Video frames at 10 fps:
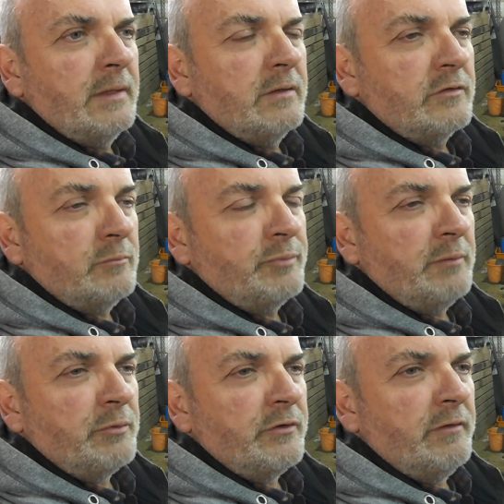Some
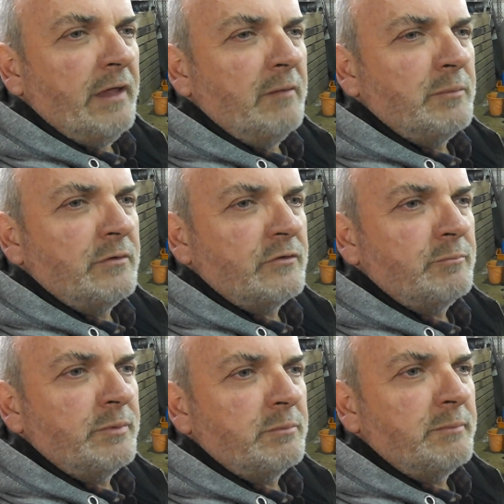people do that, but some
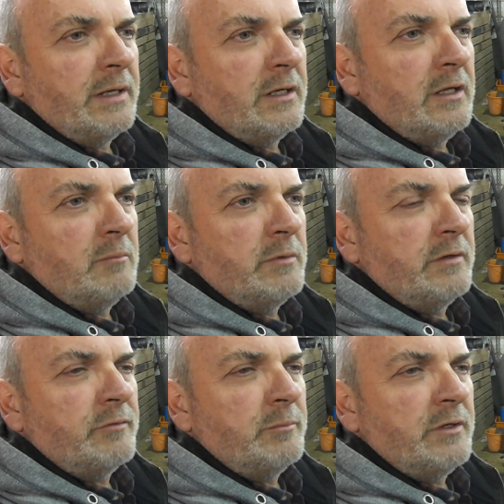people make a lot of money
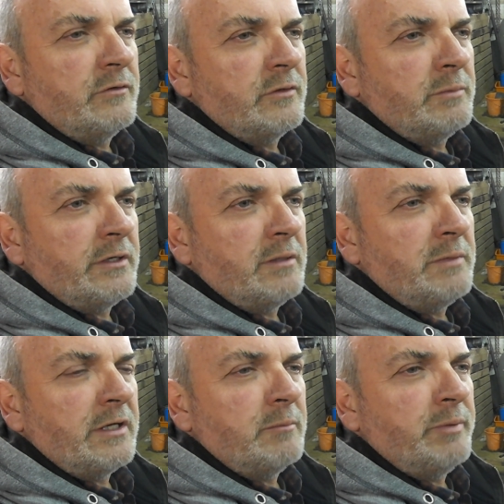from YouTube. I don't
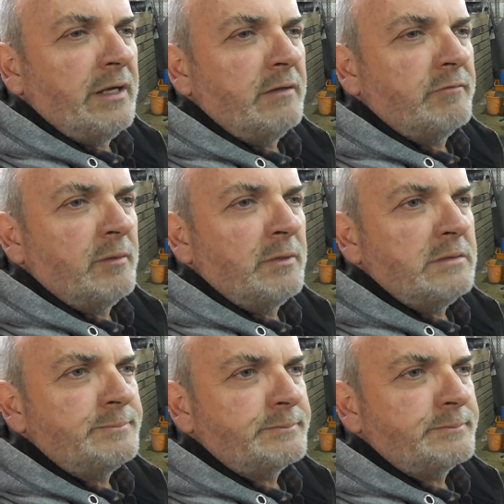make a penny from it.